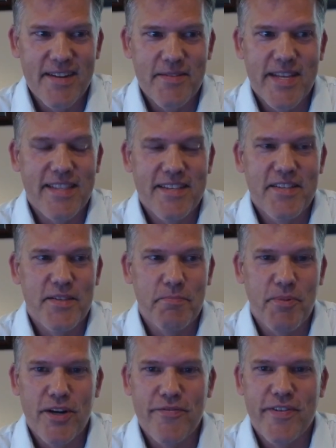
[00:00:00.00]
And I'm like, this is
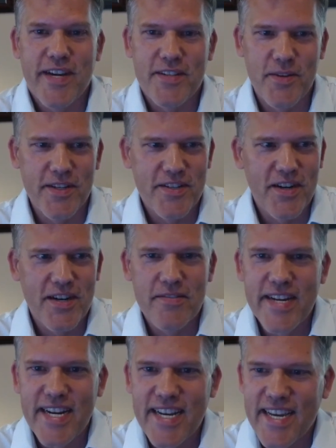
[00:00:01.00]
perfect. So I started
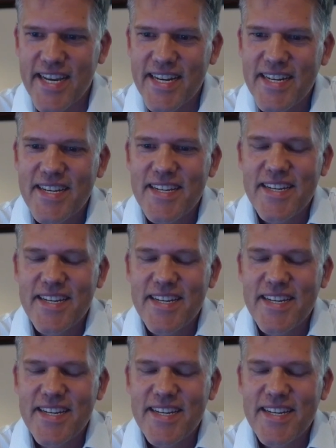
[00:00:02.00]
reading it,